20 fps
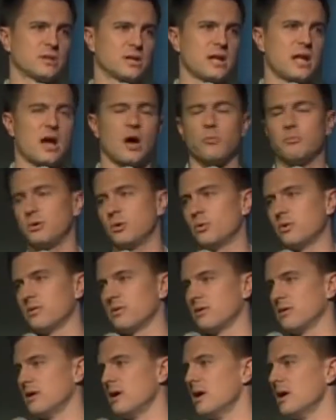are going to help you
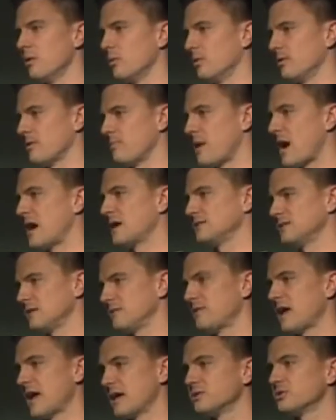with the
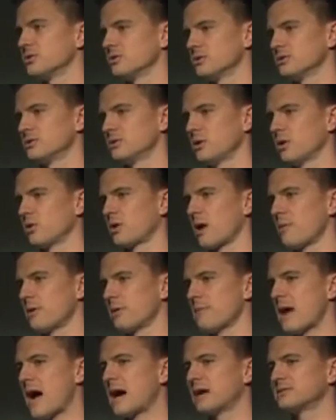positive answers,
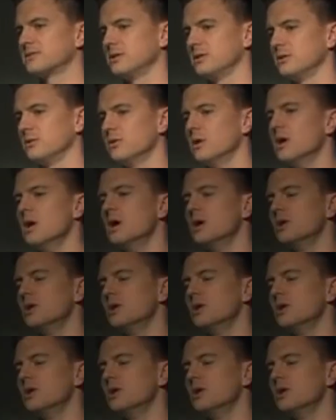coming back to you.